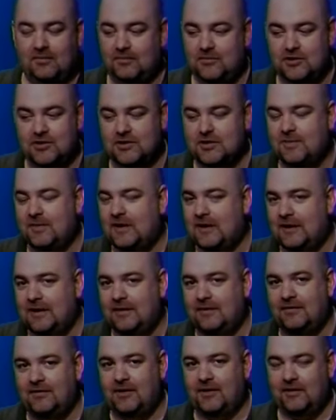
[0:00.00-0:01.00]
just about
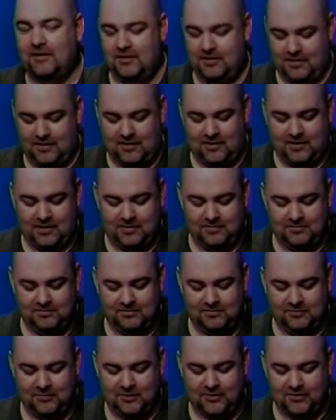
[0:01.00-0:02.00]
anything um,
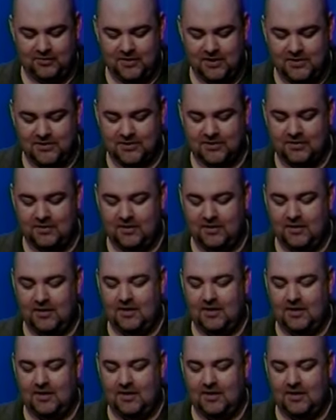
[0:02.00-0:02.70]
within reason.